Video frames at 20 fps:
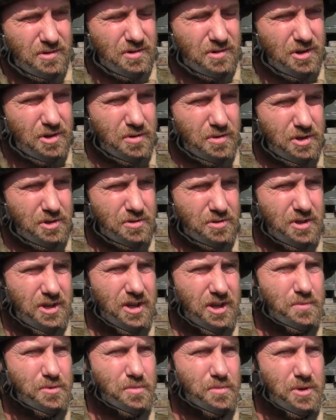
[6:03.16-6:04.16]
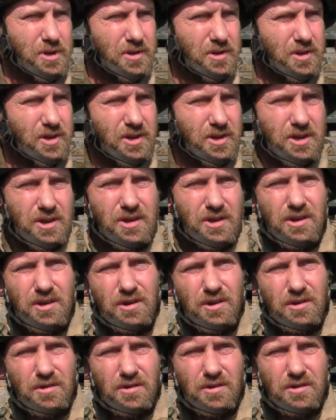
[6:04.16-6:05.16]
go into names, but
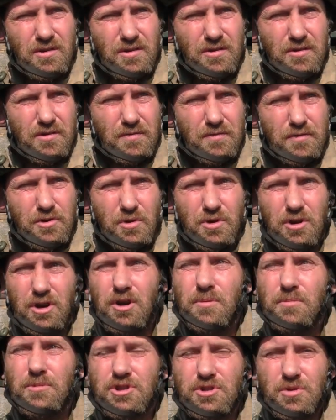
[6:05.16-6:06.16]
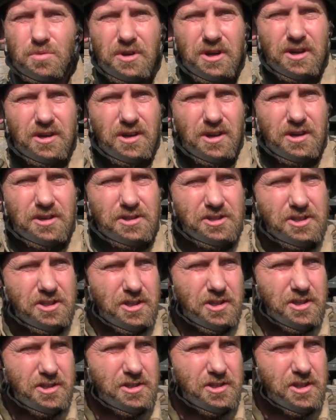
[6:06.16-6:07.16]
a few kilometers away, other
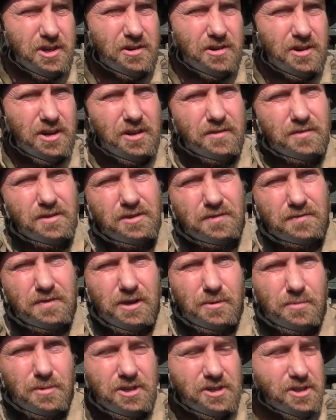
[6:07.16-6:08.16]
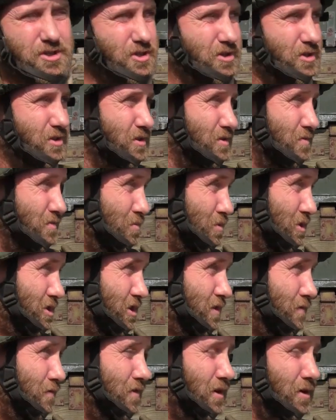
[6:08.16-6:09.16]
cities, there are living families which
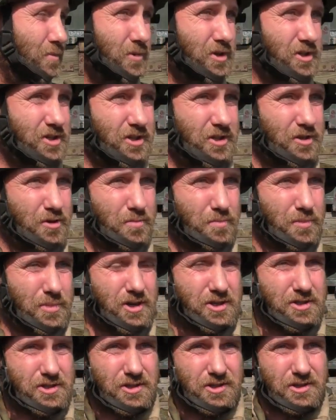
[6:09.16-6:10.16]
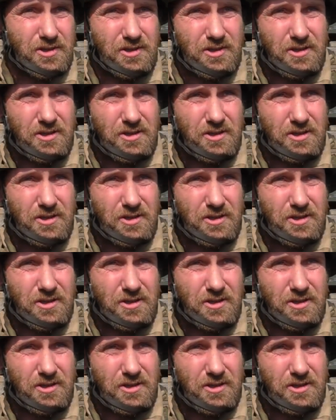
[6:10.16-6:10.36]
have families in Donbass.